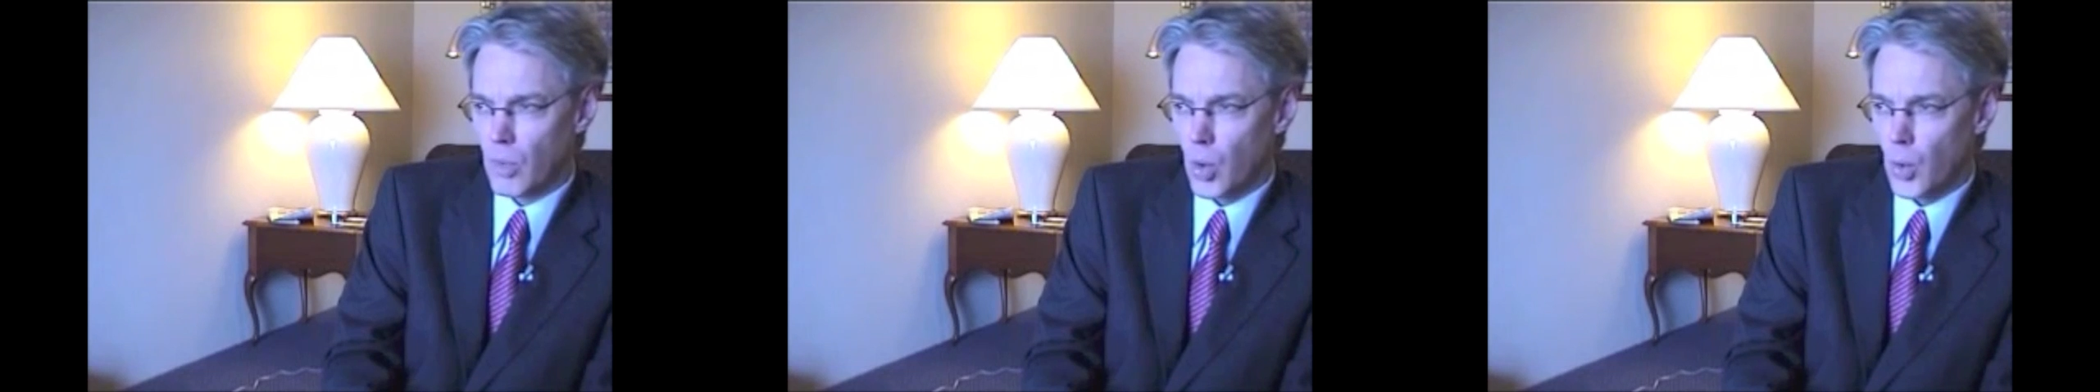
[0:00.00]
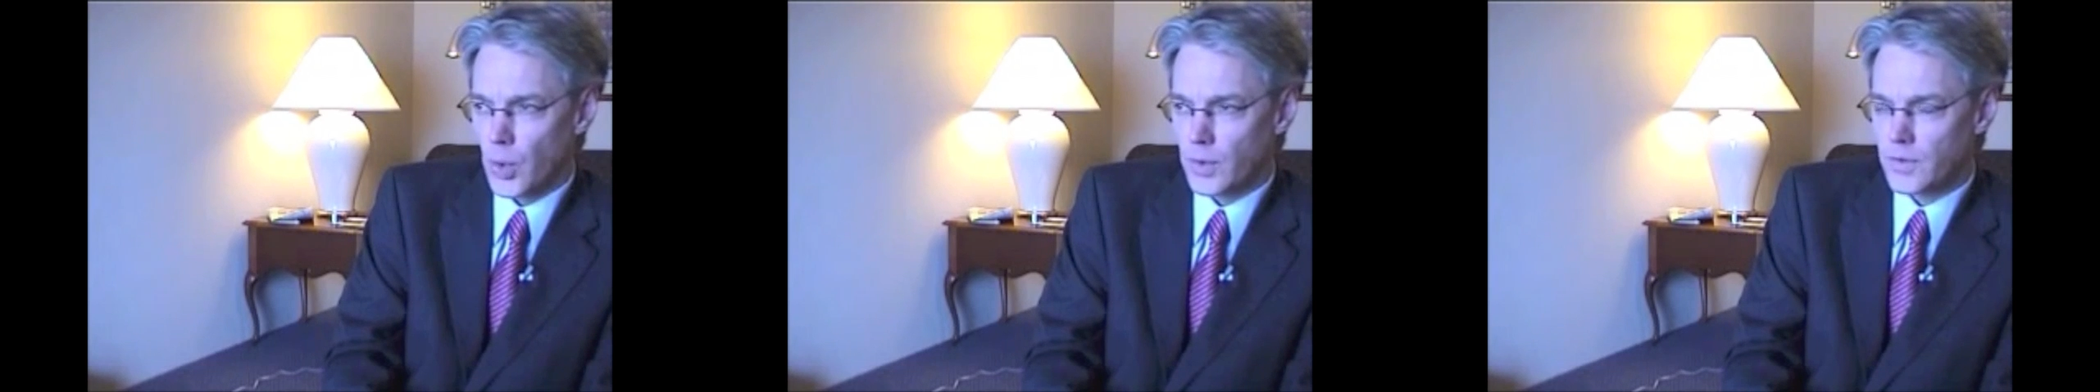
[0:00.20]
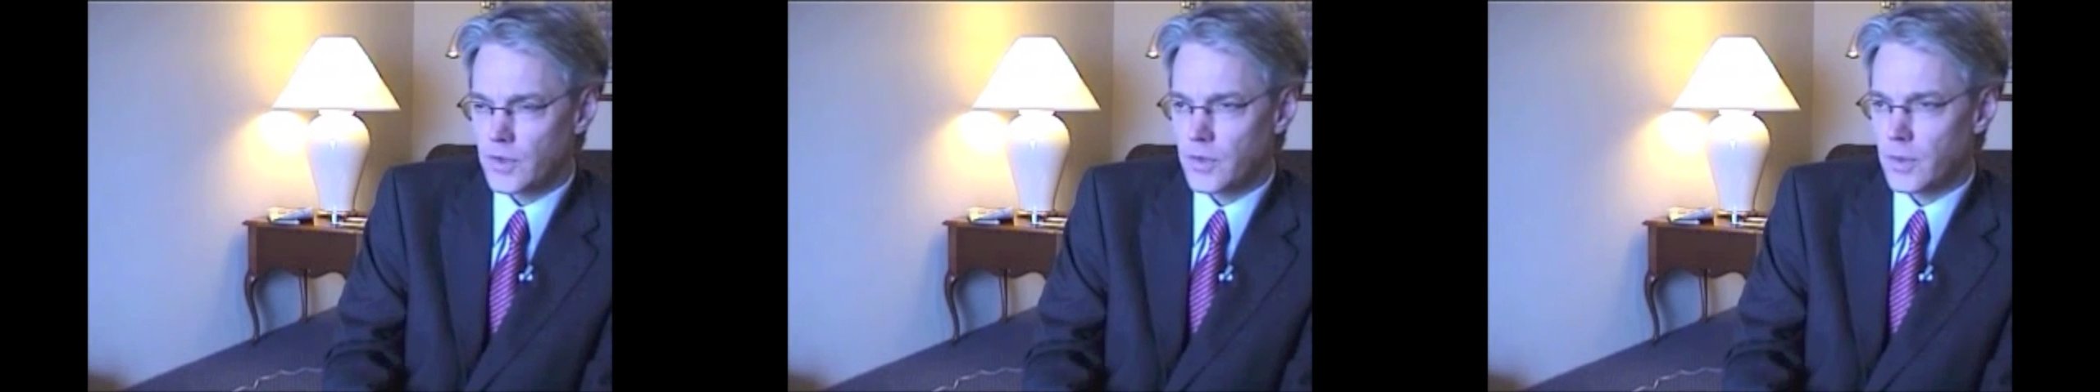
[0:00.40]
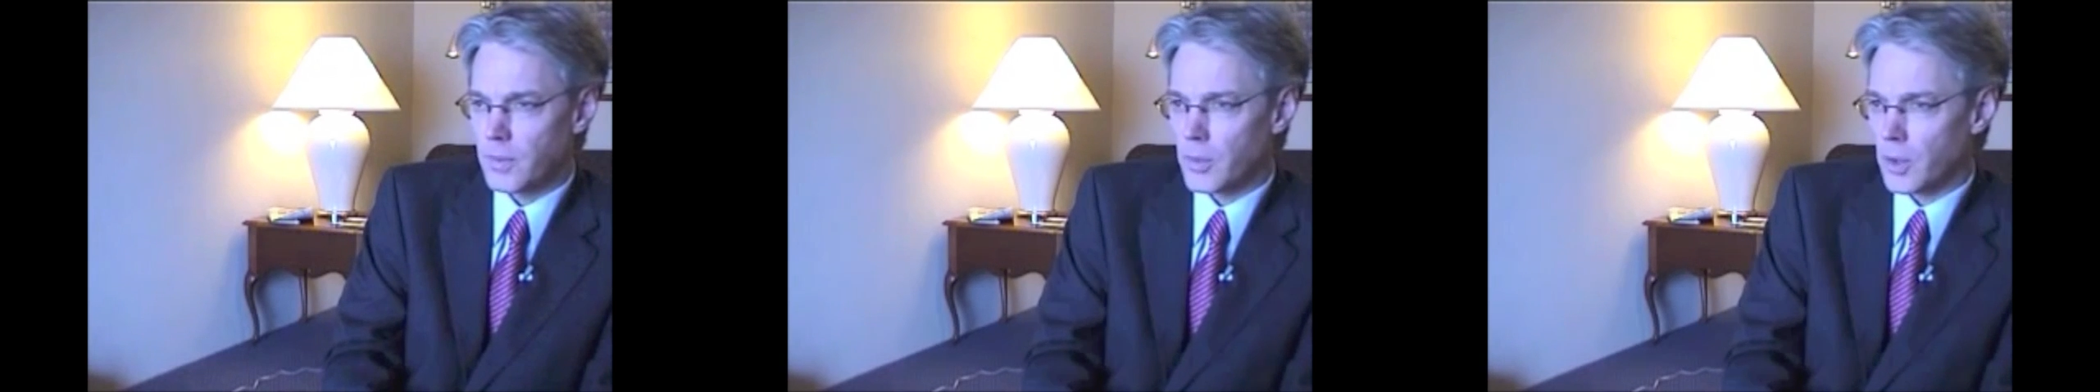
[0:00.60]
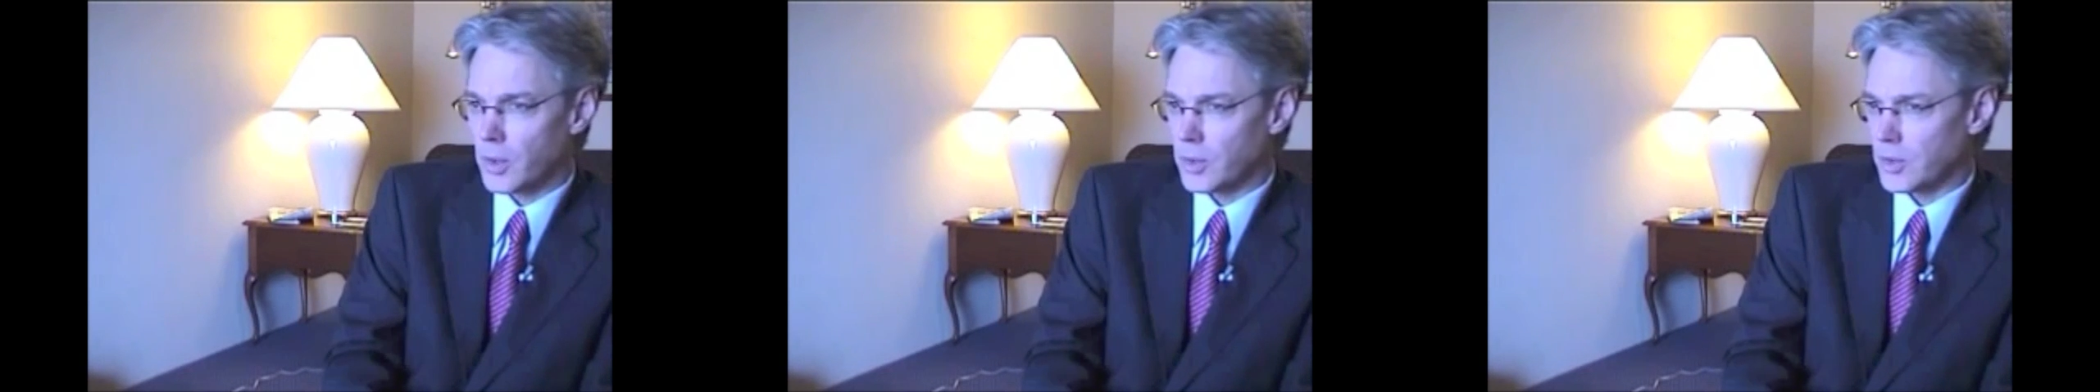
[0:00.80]
motives
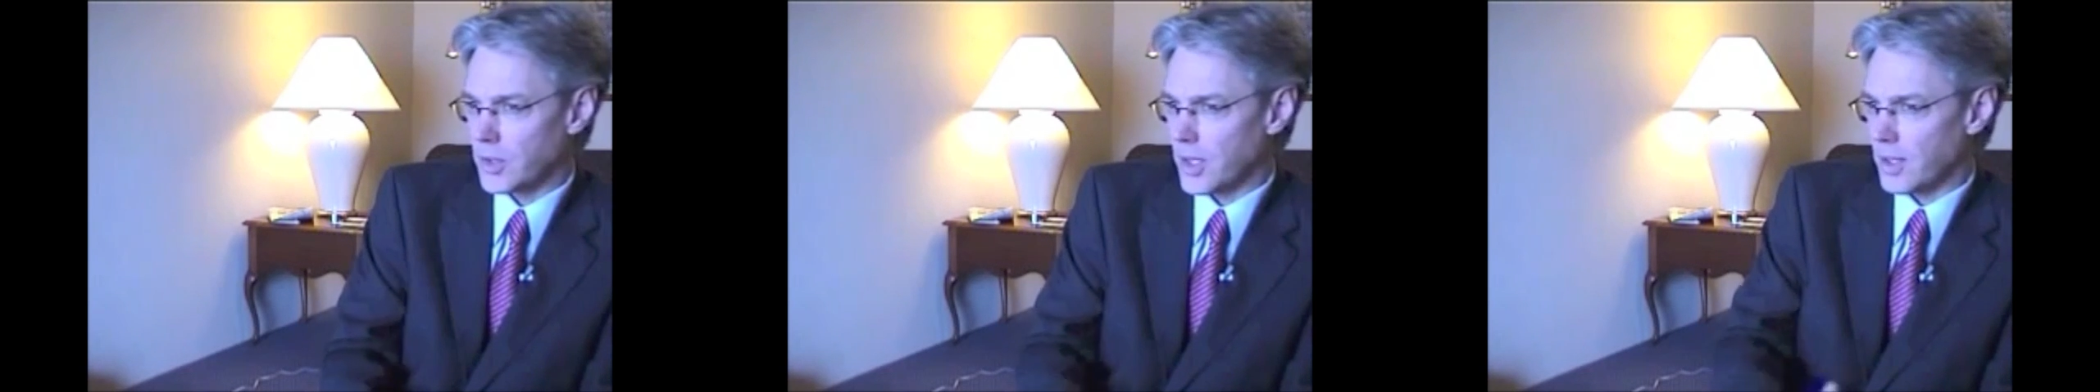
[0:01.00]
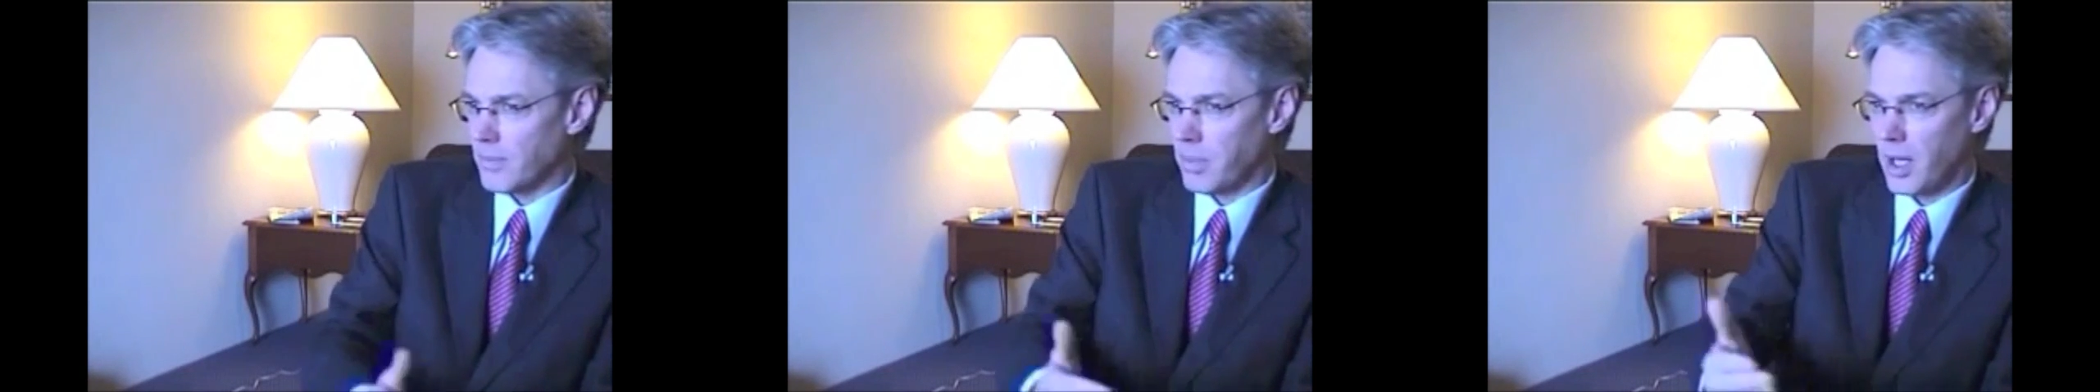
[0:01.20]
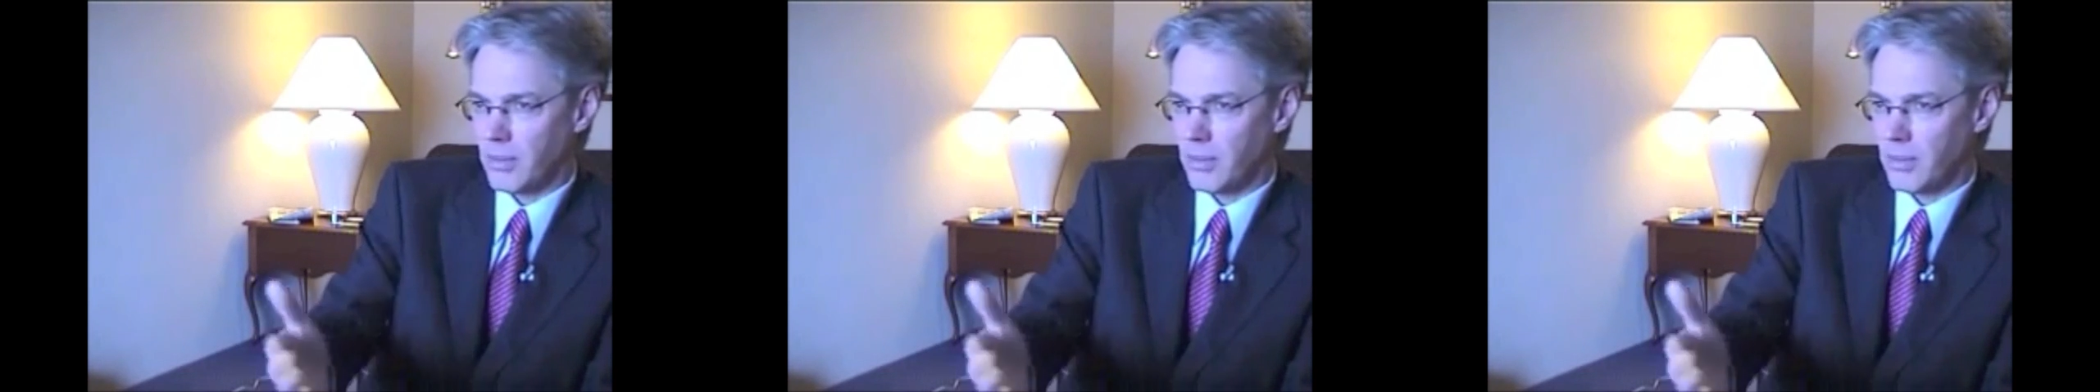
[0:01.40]
from those that are